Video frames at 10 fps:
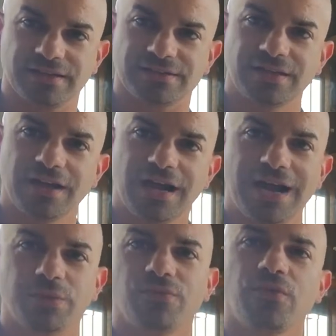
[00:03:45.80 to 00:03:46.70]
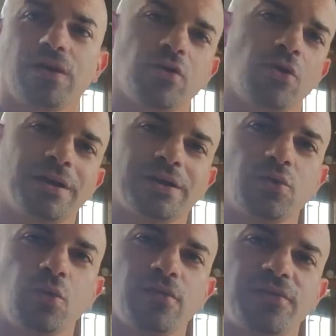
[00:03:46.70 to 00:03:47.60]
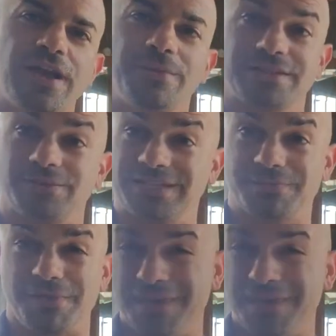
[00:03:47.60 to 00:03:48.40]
this. I would run all my chord families. I would take my